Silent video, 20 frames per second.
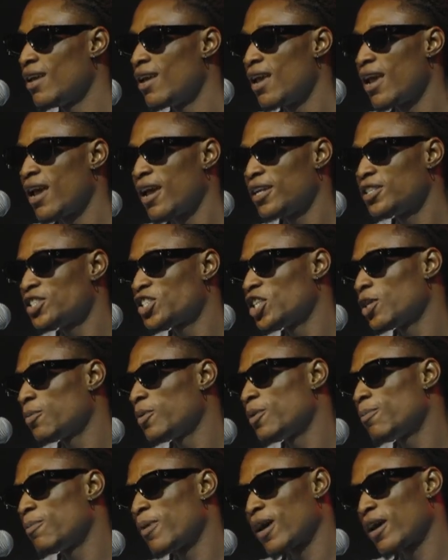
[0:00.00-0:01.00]
and she'd
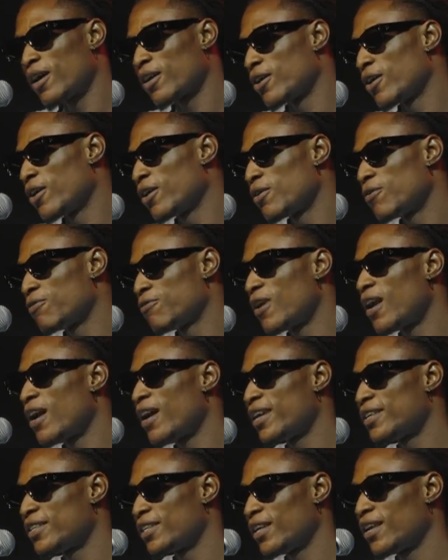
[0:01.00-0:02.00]
be back on a
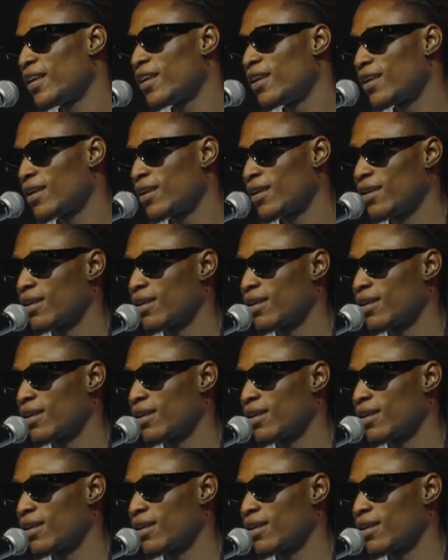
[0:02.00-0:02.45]
Friday.